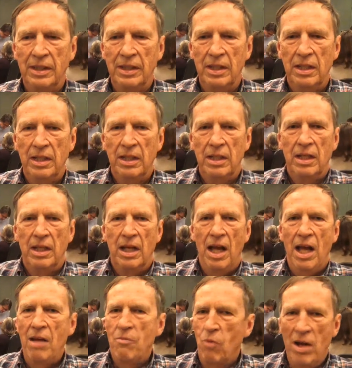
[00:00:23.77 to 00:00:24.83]

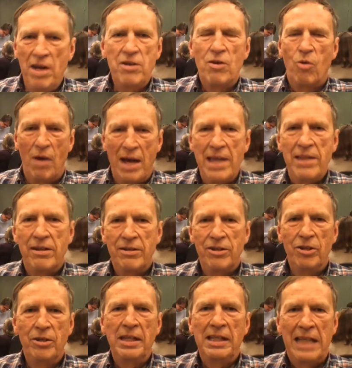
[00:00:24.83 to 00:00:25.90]
I wonder why they're
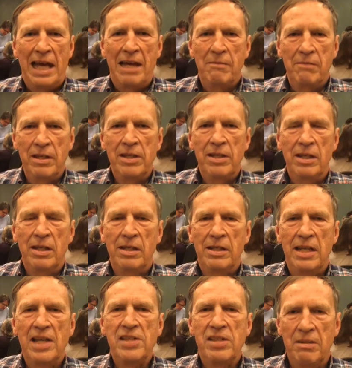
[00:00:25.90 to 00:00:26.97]
doing that. It
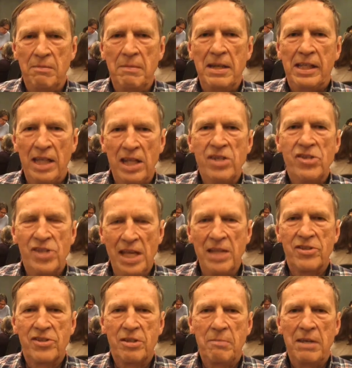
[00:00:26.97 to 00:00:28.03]
doesn't make any
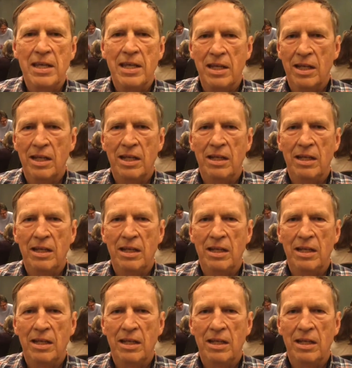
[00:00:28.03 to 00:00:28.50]
sense to me.